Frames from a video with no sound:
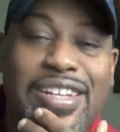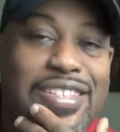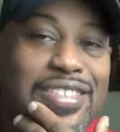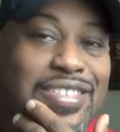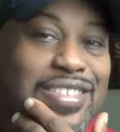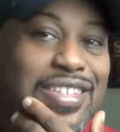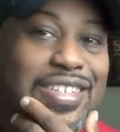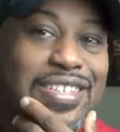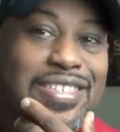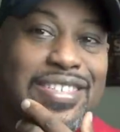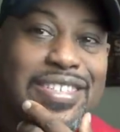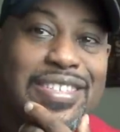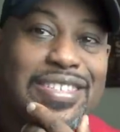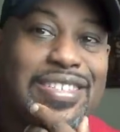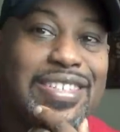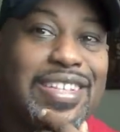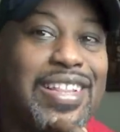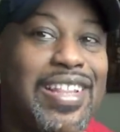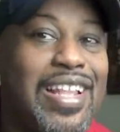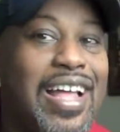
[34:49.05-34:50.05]
Because like I said,
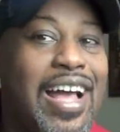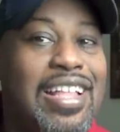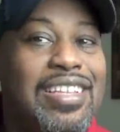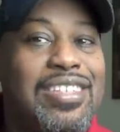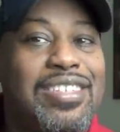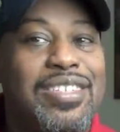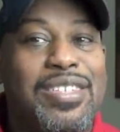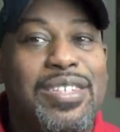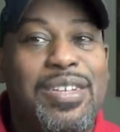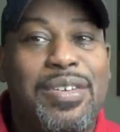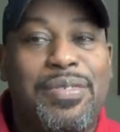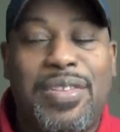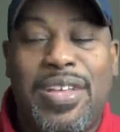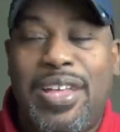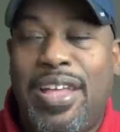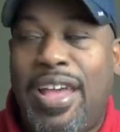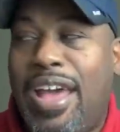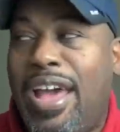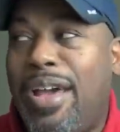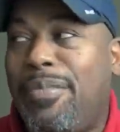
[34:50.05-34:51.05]
there's a lot of stuff
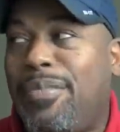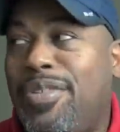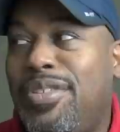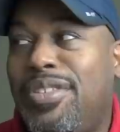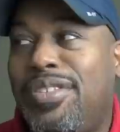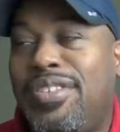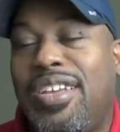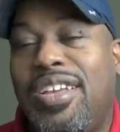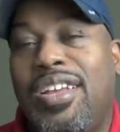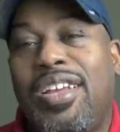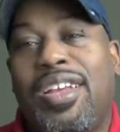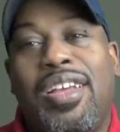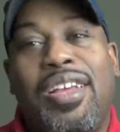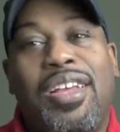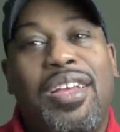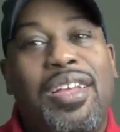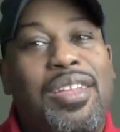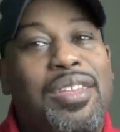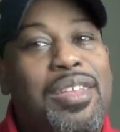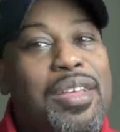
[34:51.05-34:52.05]
that happens
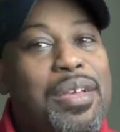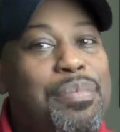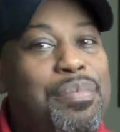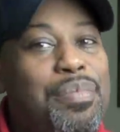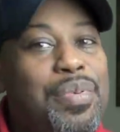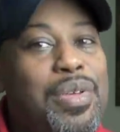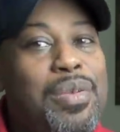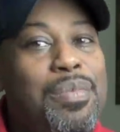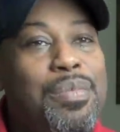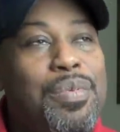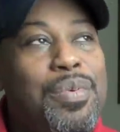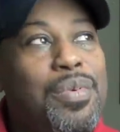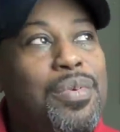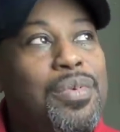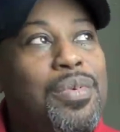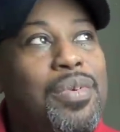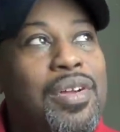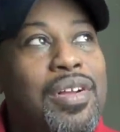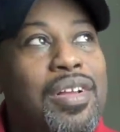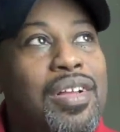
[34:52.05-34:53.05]
that
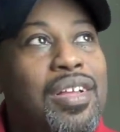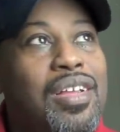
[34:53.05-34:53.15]
people,